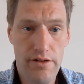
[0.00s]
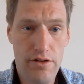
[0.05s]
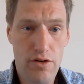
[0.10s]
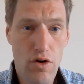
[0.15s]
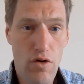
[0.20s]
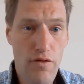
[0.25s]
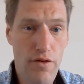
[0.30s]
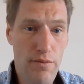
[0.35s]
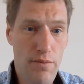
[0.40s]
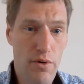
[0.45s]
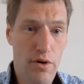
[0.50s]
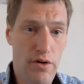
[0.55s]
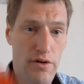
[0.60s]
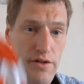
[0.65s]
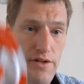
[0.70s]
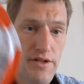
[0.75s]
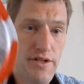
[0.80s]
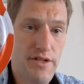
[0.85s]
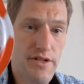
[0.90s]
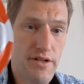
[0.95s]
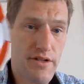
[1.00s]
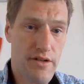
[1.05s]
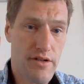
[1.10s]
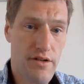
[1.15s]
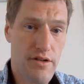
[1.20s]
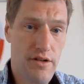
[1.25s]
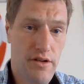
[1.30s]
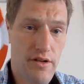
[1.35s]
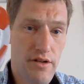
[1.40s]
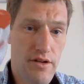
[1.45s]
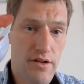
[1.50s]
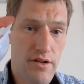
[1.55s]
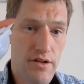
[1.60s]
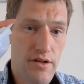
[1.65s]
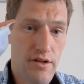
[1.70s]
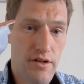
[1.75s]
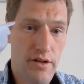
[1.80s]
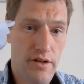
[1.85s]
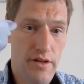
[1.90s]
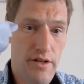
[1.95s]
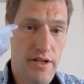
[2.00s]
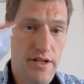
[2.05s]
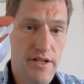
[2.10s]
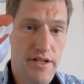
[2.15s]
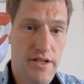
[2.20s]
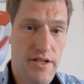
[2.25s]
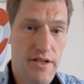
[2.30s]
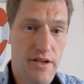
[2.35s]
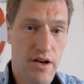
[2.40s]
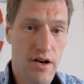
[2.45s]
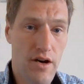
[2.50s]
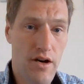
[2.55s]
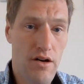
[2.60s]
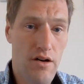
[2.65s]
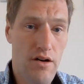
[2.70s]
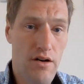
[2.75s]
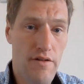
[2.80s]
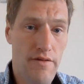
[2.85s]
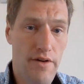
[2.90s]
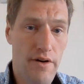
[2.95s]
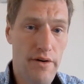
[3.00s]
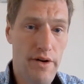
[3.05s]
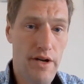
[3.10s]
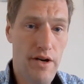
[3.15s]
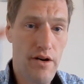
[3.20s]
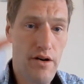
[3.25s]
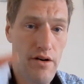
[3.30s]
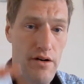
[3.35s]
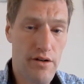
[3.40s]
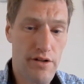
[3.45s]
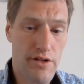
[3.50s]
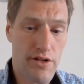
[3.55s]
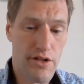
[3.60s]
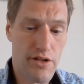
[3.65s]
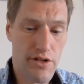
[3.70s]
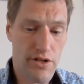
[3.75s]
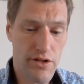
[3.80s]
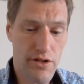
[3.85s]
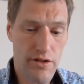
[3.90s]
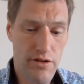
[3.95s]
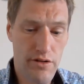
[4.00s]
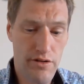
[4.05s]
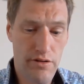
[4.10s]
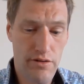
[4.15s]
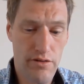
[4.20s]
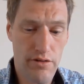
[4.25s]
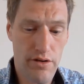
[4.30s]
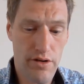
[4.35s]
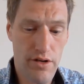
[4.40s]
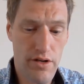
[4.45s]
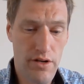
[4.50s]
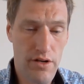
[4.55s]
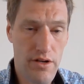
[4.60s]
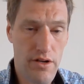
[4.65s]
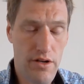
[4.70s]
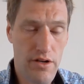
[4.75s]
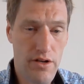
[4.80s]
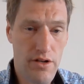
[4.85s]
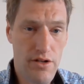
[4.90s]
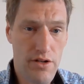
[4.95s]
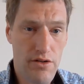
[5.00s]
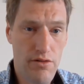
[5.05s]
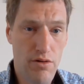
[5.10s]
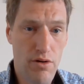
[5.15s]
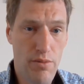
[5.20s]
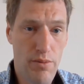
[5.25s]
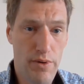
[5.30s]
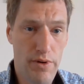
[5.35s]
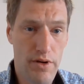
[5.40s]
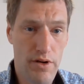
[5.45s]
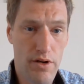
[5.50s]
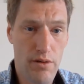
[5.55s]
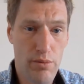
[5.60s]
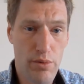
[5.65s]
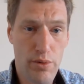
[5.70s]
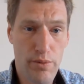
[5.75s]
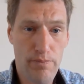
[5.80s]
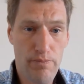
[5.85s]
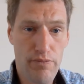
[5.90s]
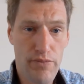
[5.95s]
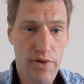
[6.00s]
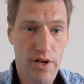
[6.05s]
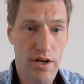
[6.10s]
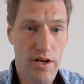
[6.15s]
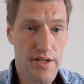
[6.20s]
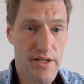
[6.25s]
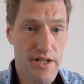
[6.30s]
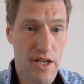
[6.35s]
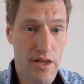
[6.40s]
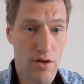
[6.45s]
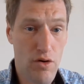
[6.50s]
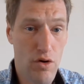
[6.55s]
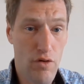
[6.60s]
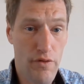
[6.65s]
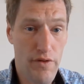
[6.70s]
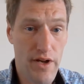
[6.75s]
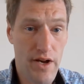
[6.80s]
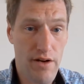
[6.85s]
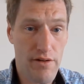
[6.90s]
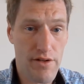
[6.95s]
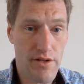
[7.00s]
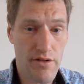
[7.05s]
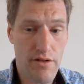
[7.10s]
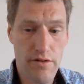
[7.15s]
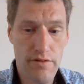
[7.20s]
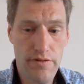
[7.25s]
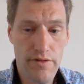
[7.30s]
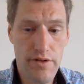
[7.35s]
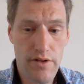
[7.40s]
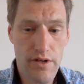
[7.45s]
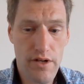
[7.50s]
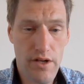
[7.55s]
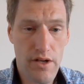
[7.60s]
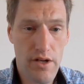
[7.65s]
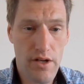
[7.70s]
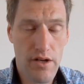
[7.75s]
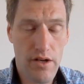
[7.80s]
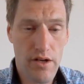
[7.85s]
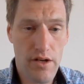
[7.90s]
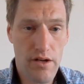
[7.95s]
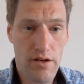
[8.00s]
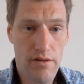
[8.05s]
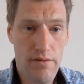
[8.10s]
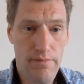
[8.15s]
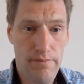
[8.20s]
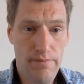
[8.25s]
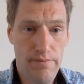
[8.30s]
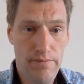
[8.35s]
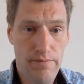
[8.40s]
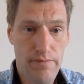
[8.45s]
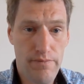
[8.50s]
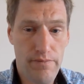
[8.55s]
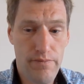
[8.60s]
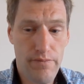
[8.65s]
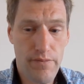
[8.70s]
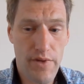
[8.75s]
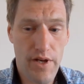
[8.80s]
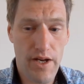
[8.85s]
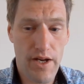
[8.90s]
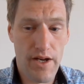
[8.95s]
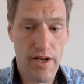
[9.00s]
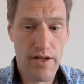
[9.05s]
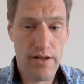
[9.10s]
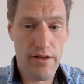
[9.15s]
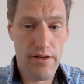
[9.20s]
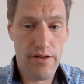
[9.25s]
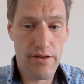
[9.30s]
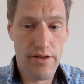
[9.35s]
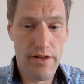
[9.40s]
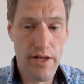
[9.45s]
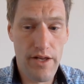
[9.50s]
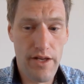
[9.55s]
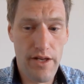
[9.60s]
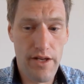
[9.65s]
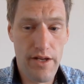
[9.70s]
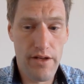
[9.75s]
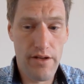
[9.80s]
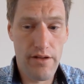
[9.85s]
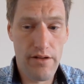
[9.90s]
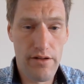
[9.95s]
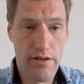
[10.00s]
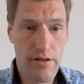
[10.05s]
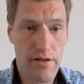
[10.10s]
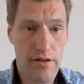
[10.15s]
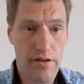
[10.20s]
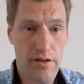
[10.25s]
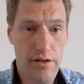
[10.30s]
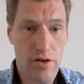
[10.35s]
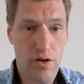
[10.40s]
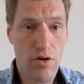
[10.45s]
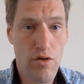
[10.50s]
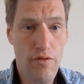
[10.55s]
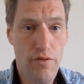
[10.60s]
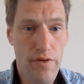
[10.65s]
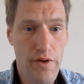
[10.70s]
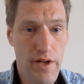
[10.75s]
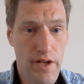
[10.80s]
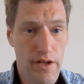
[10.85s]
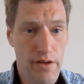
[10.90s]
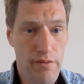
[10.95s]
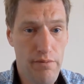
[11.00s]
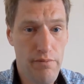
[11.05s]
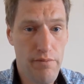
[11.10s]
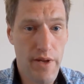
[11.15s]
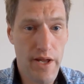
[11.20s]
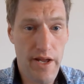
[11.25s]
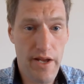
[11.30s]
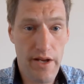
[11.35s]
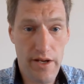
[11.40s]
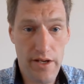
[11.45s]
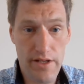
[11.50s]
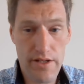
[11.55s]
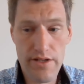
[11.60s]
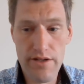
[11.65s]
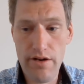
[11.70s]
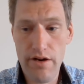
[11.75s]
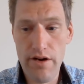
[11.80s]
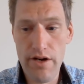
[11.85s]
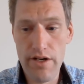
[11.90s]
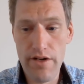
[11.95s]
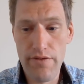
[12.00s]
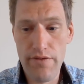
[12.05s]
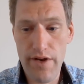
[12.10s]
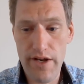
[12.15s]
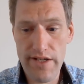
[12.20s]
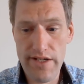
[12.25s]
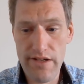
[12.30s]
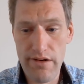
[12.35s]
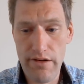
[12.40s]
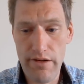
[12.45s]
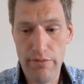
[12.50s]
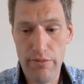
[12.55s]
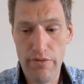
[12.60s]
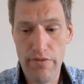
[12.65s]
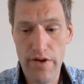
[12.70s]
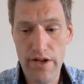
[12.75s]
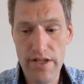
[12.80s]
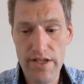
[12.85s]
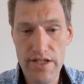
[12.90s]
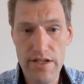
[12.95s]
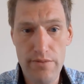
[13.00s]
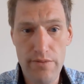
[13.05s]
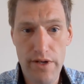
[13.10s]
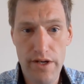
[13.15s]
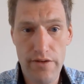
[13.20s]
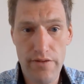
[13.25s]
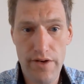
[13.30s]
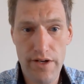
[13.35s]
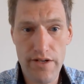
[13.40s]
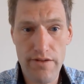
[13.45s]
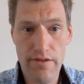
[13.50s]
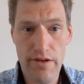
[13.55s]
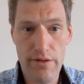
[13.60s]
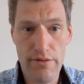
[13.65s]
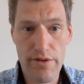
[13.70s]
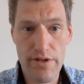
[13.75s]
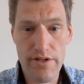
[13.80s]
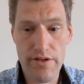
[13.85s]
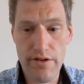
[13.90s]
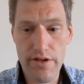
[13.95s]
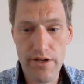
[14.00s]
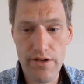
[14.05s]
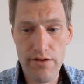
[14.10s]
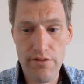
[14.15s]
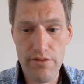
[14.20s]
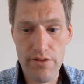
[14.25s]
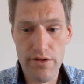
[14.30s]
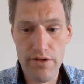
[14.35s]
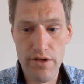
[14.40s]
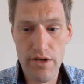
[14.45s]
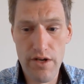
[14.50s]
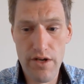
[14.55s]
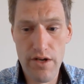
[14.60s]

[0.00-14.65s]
coffee pods like this are very hard to open up to get the coffee out of, and the coffee being inside effectively prevents them being effectively recycled,